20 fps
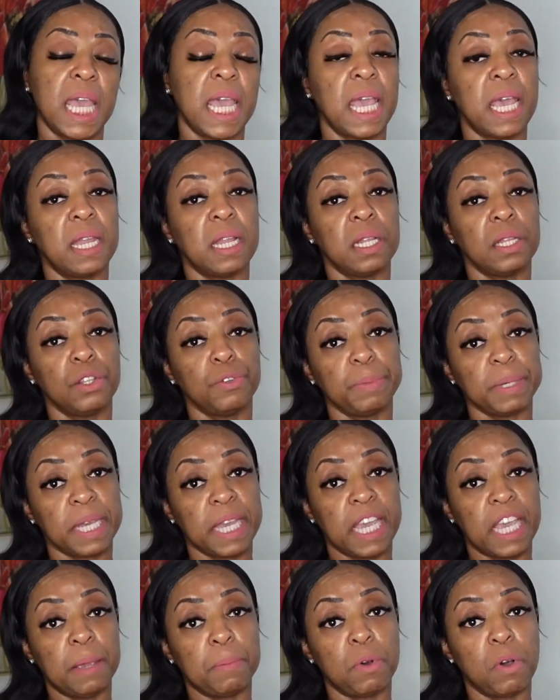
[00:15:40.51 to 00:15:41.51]
and a little bit
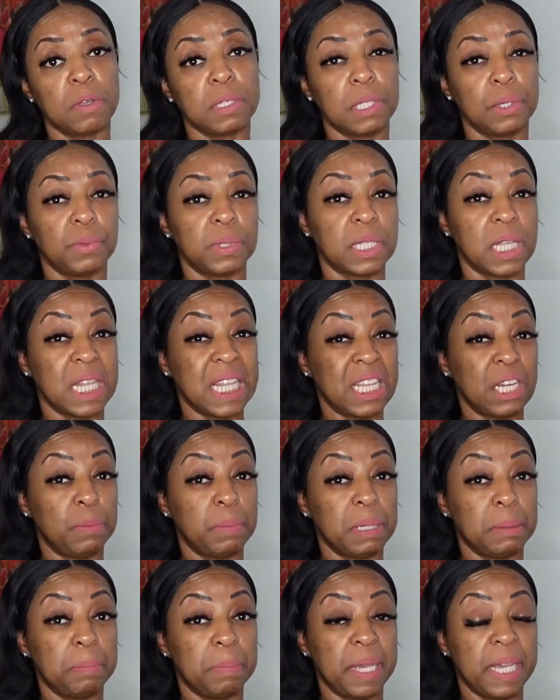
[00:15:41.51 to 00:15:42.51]
came off, so it was a little
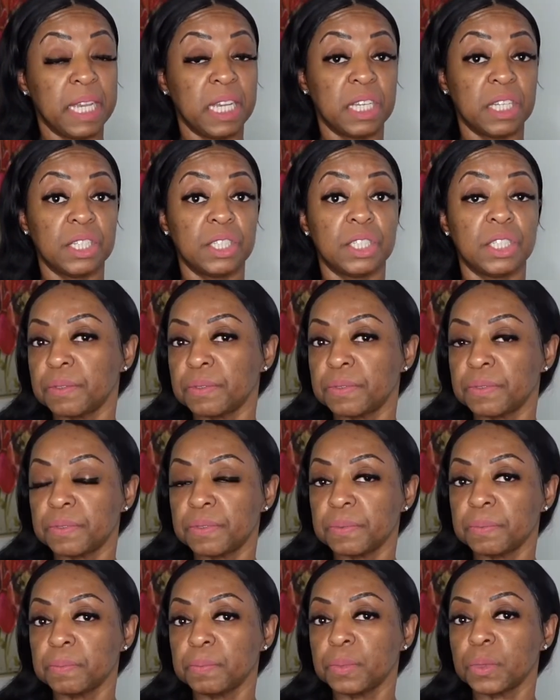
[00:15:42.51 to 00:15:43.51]
bit pinkish
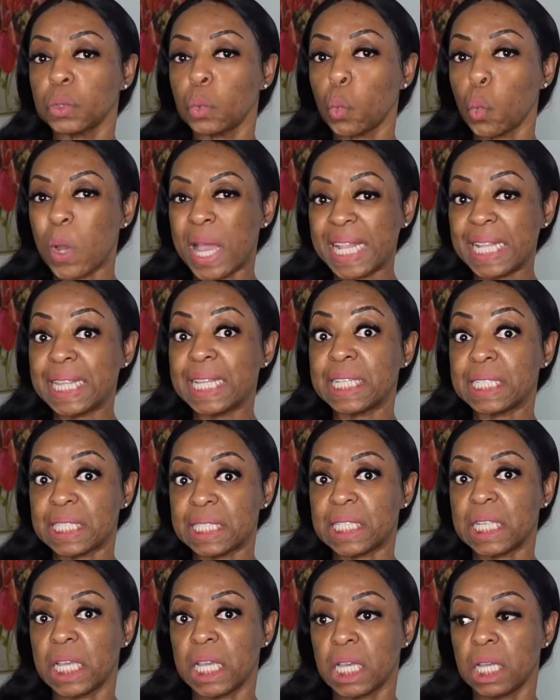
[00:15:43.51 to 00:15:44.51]
wetness
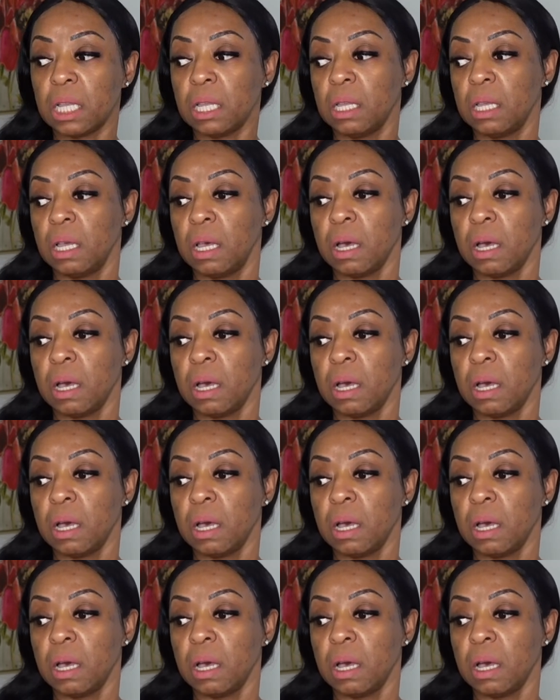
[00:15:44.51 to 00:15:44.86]
there.